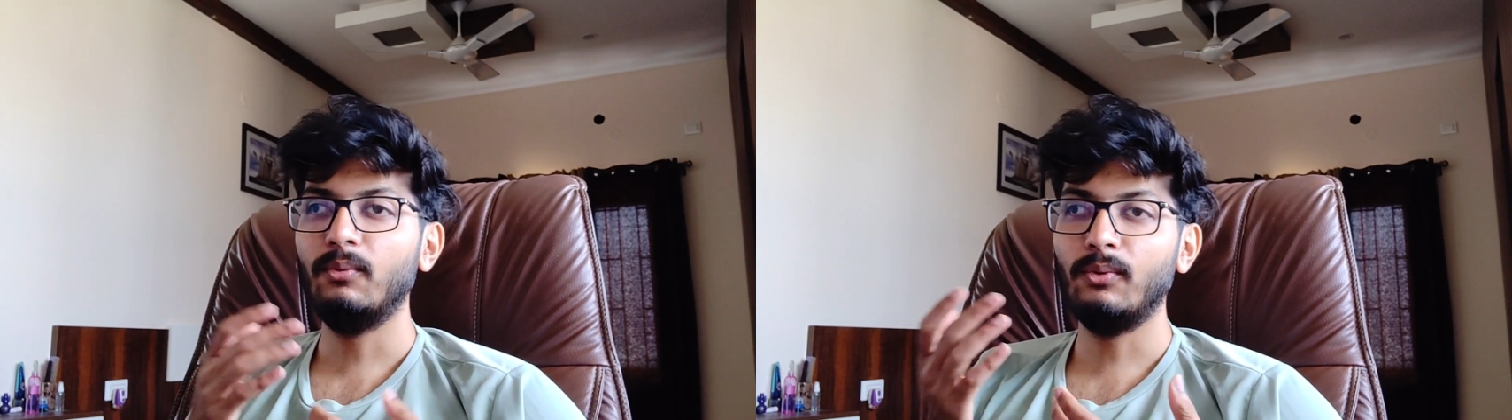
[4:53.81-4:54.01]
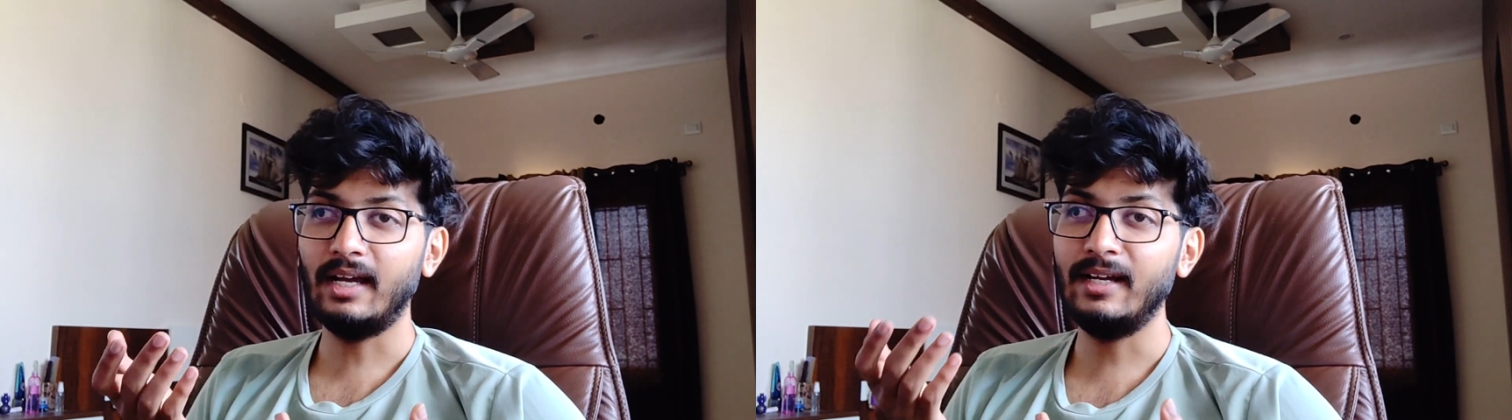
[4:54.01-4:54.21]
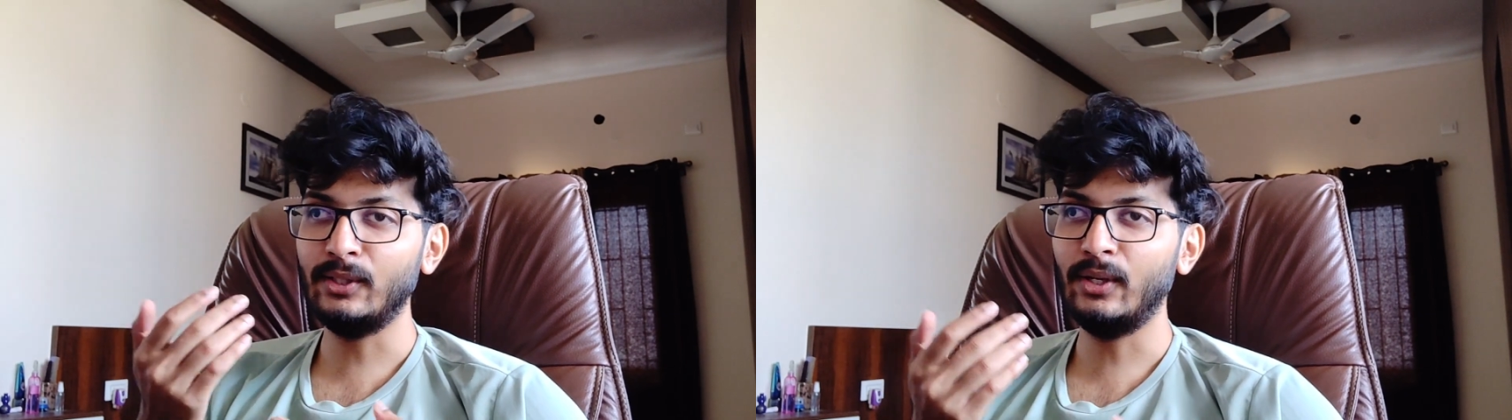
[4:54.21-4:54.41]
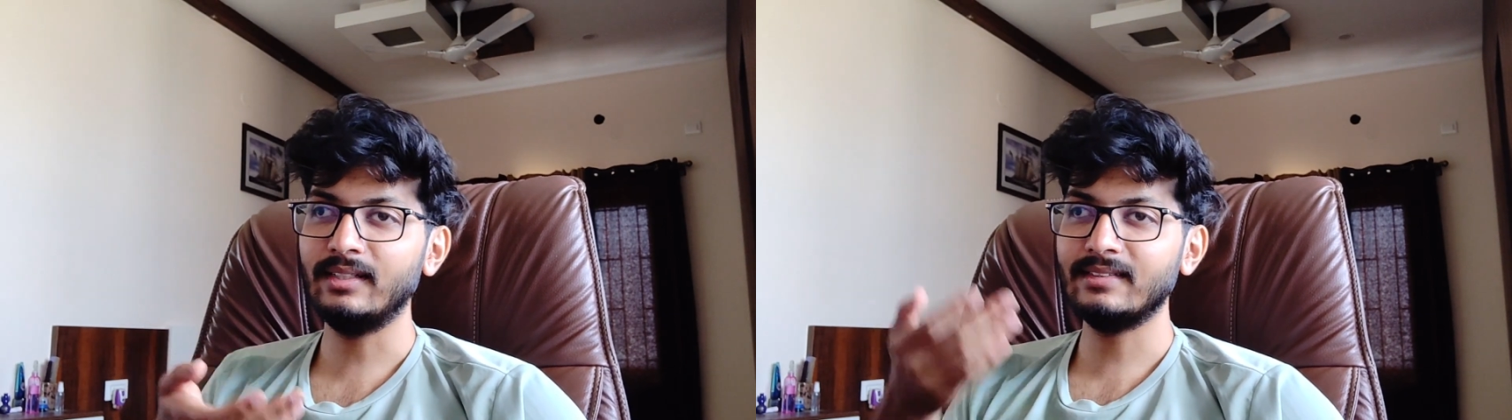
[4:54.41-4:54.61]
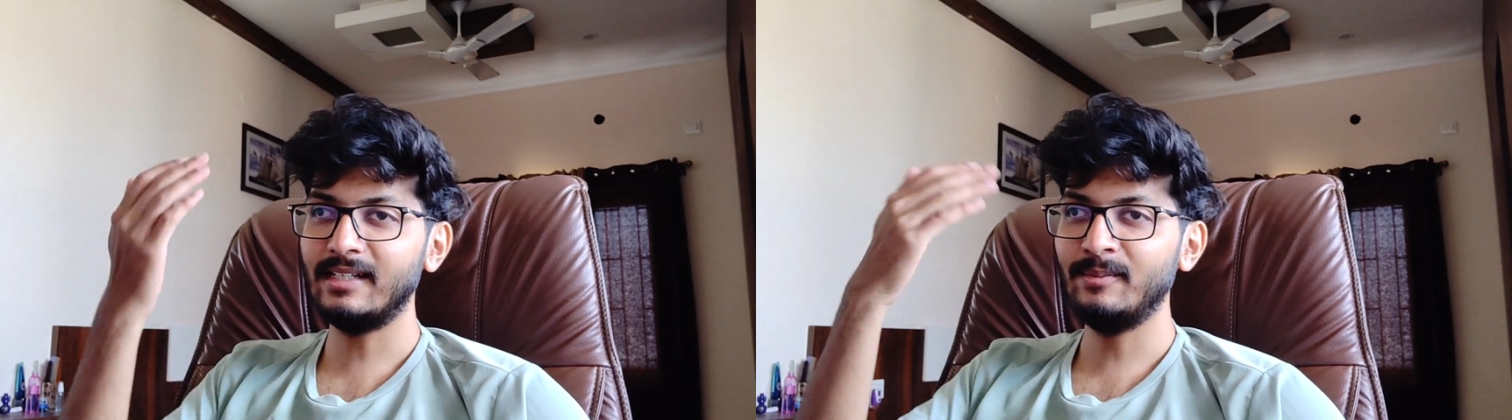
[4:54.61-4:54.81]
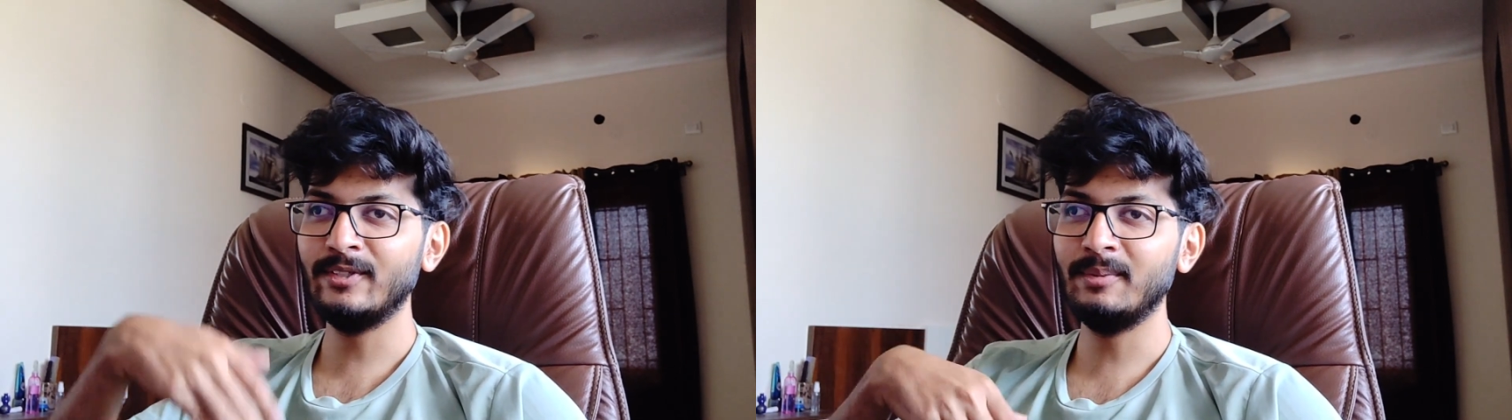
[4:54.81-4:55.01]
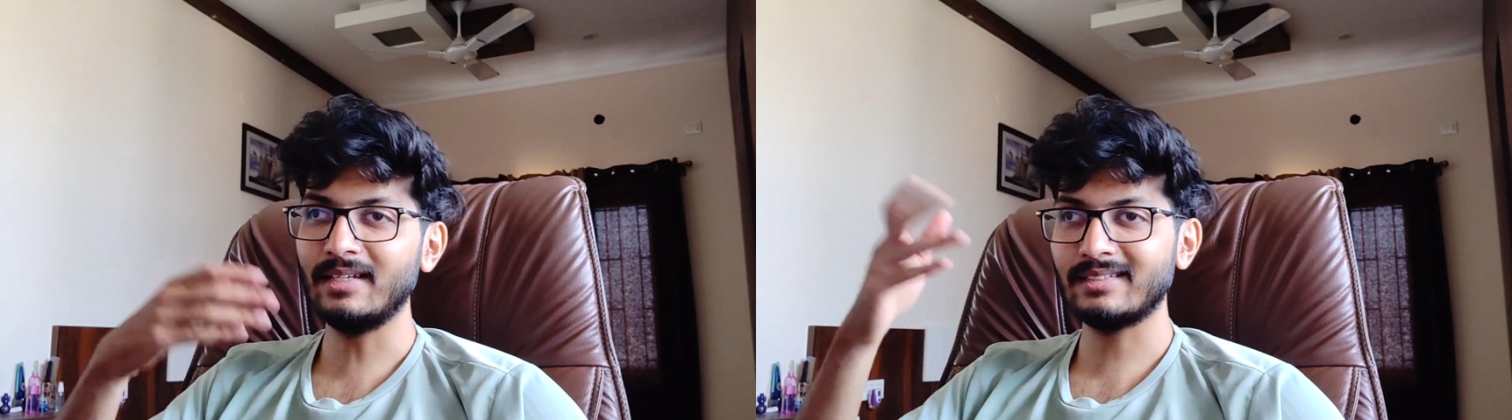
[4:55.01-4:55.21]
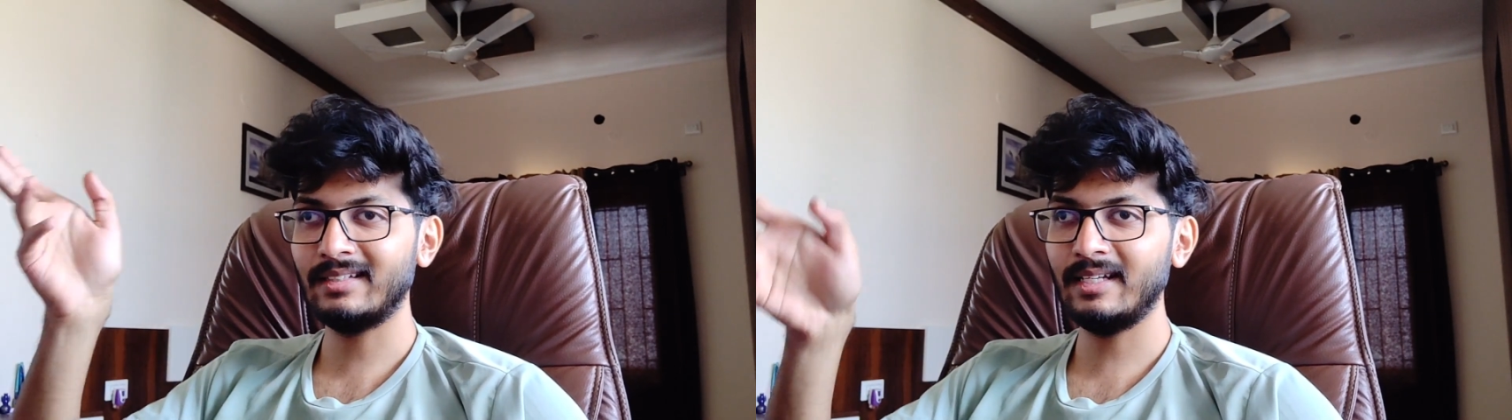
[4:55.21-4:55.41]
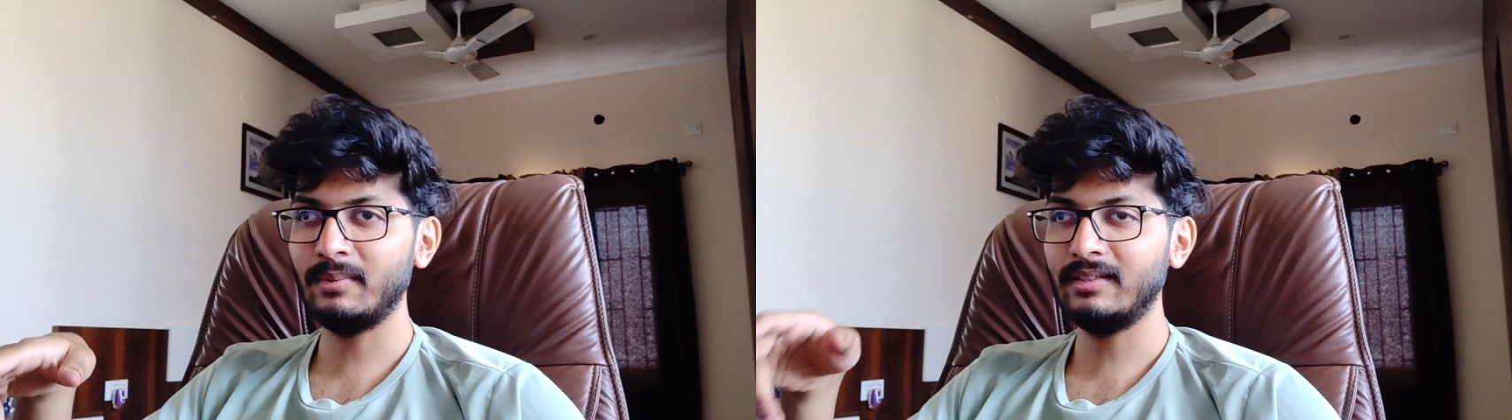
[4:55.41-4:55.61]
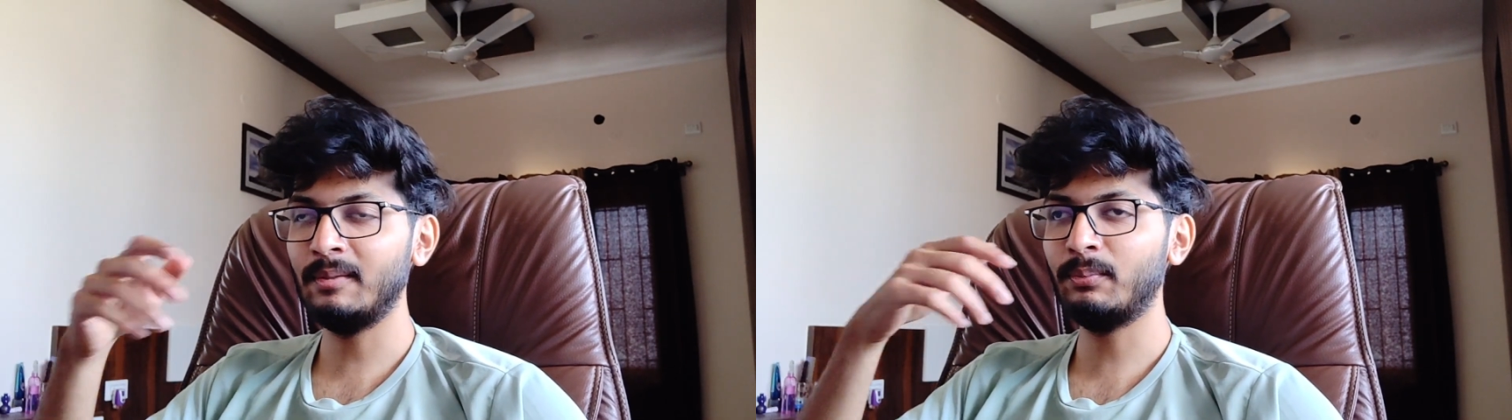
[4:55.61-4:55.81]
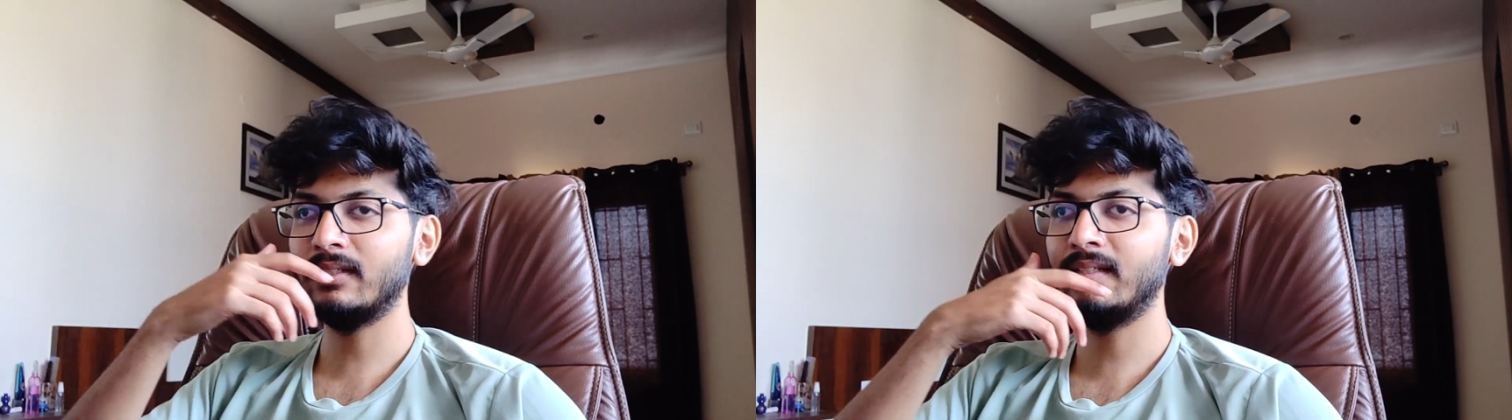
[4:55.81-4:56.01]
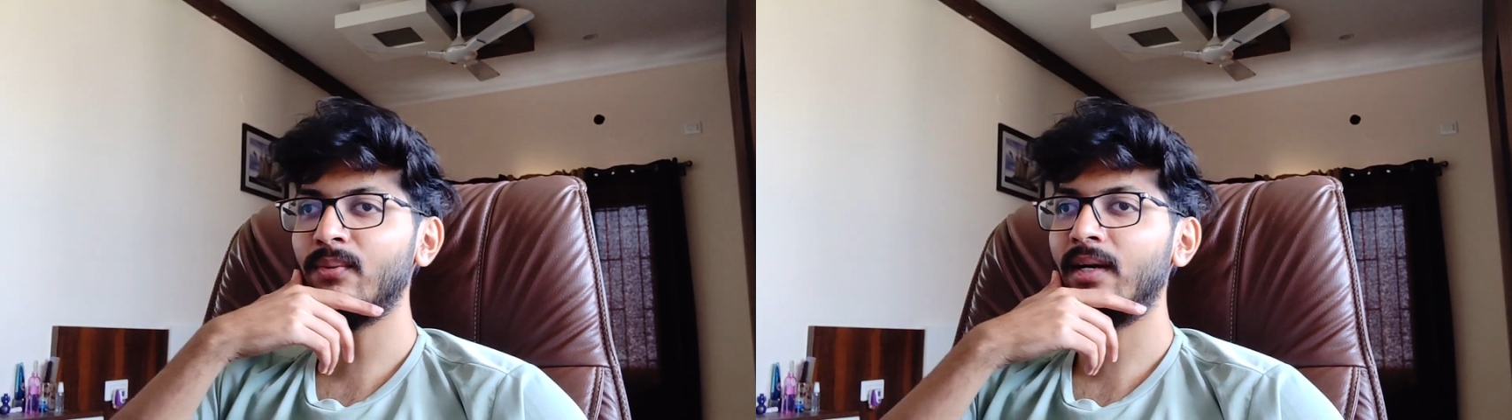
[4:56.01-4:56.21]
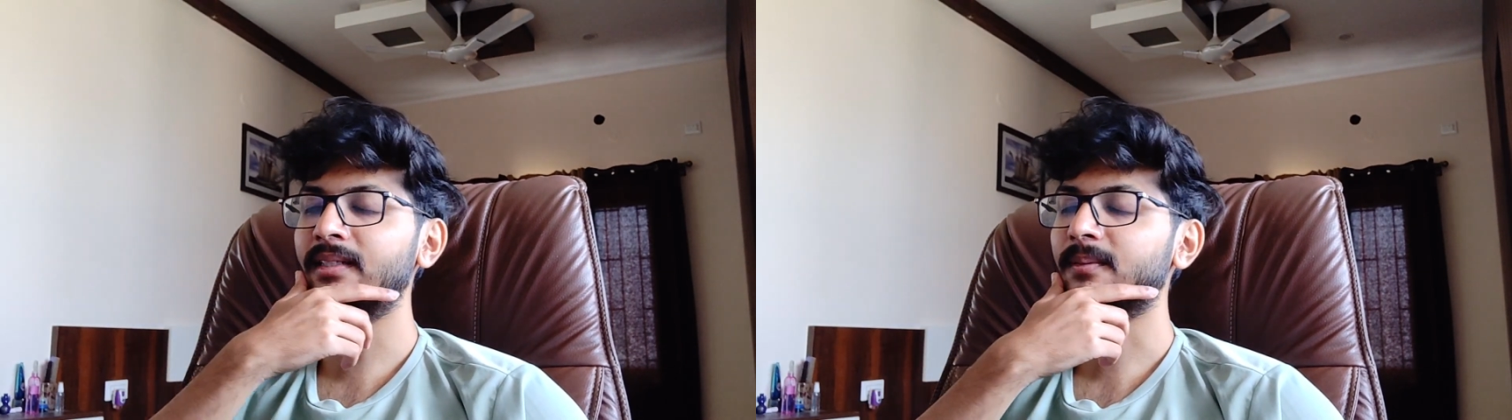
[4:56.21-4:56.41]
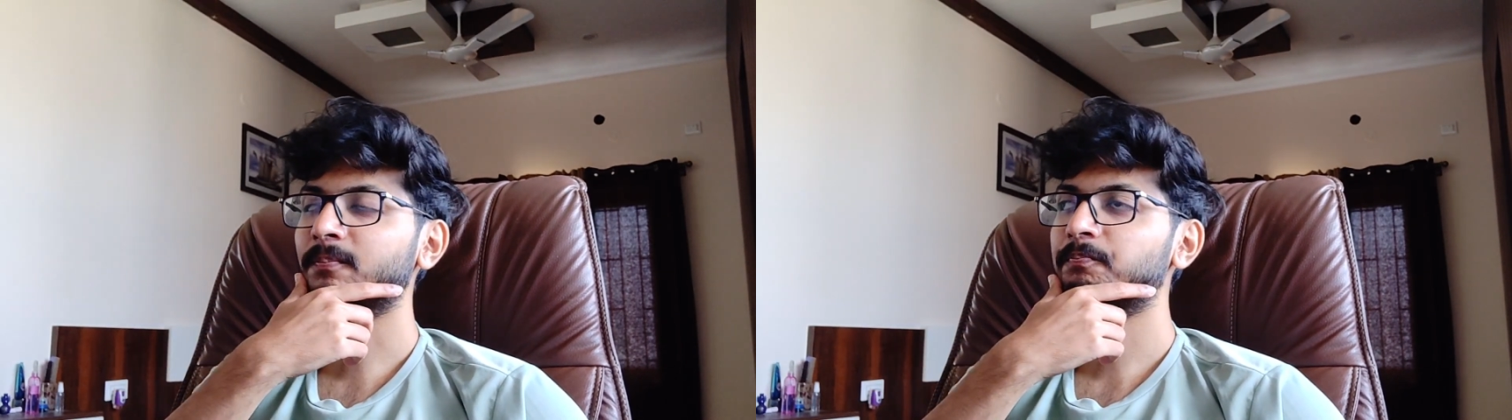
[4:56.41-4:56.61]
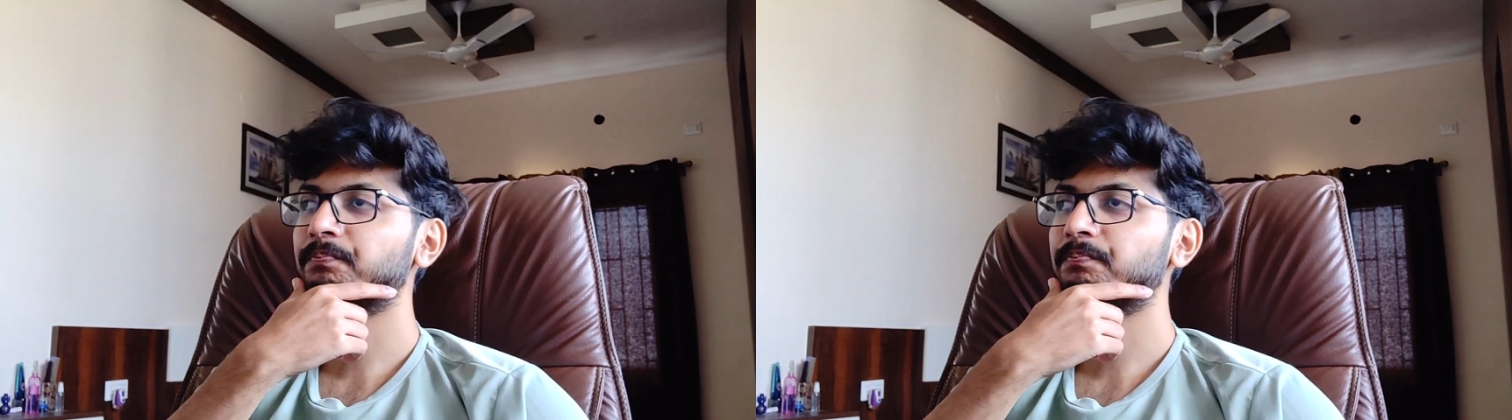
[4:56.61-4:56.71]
What I thought is, I'll remove the masking tape and then put the divider.